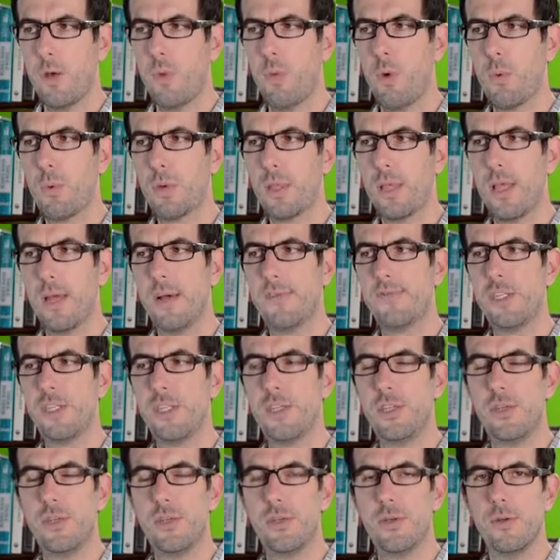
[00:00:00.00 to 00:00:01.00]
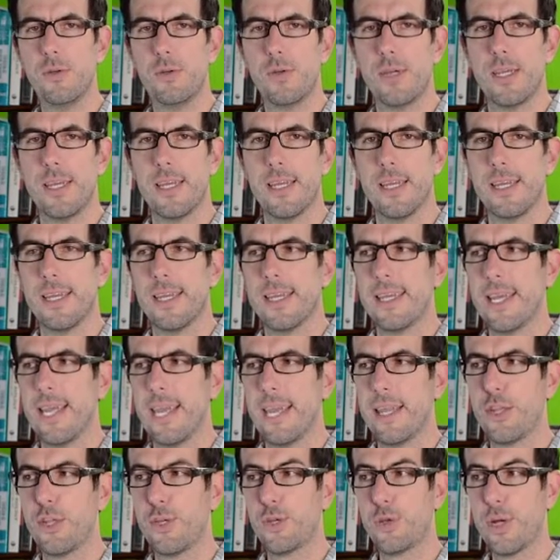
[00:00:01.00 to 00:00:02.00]
what we'd love to do,
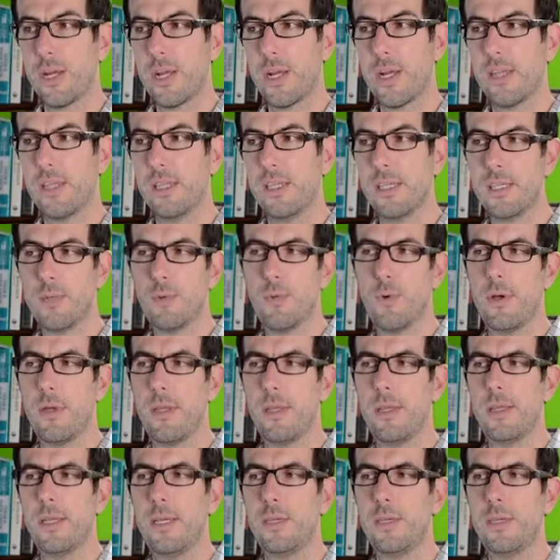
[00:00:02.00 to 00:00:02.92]
and the trick on this one,